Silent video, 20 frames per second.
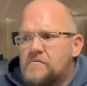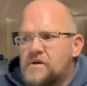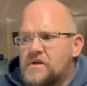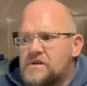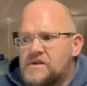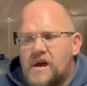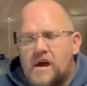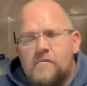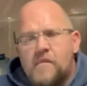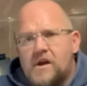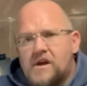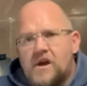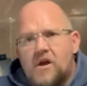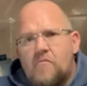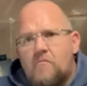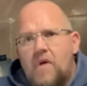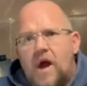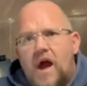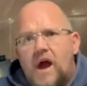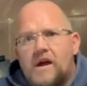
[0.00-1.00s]
the time I
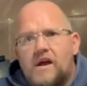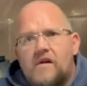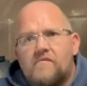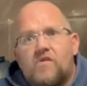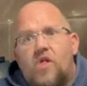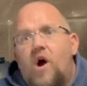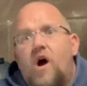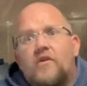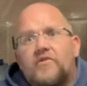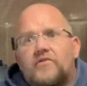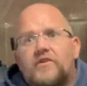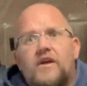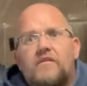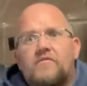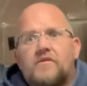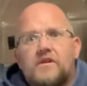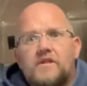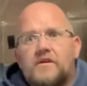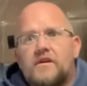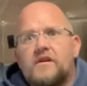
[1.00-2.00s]
come back, I've lost
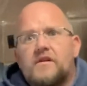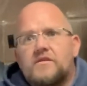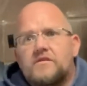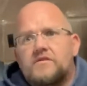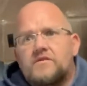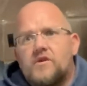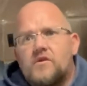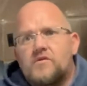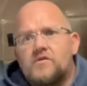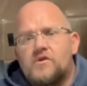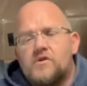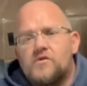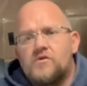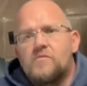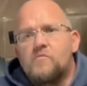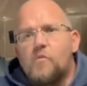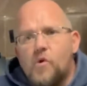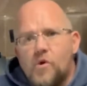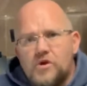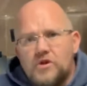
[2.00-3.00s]
everything. So, the
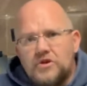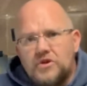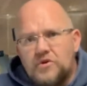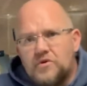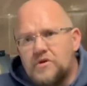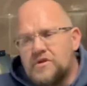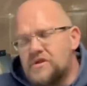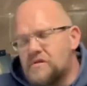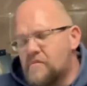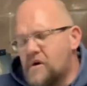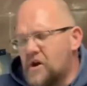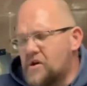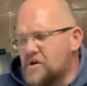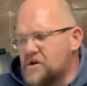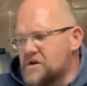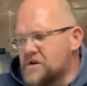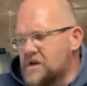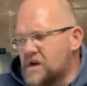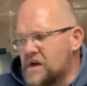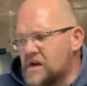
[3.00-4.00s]
more you do it, the better
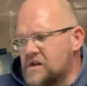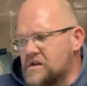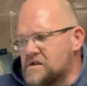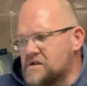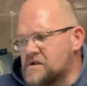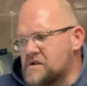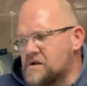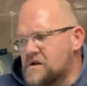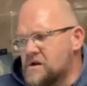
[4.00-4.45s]
you get, and